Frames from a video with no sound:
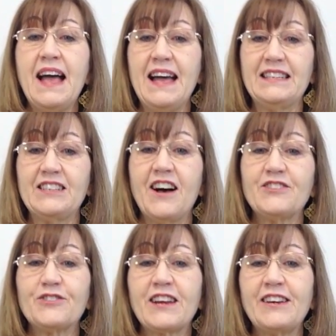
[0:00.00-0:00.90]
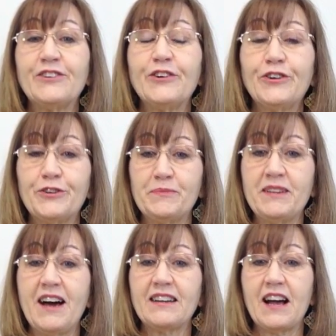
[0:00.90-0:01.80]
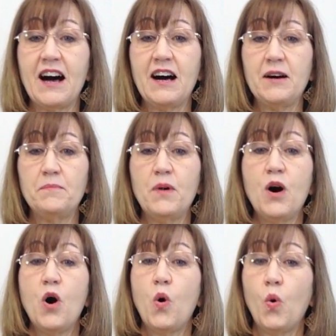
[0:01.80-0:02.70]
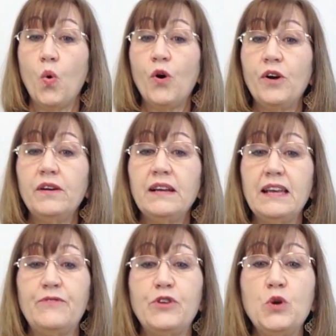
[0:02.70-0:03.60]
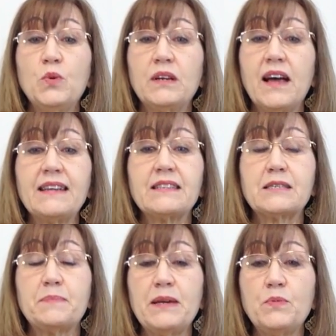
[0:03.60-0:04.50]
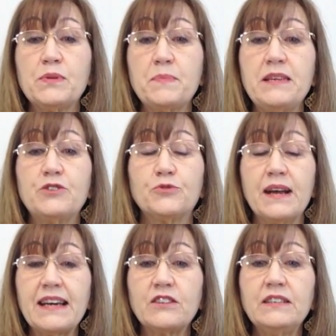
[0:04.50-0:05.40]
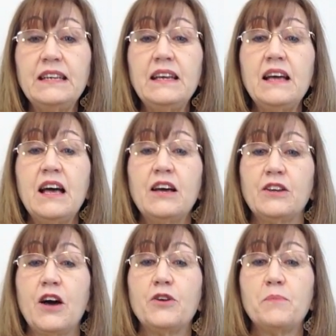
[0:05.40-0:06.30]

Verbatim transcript: at d r carol erb dot com. Or if you would like to speak with me directly, go to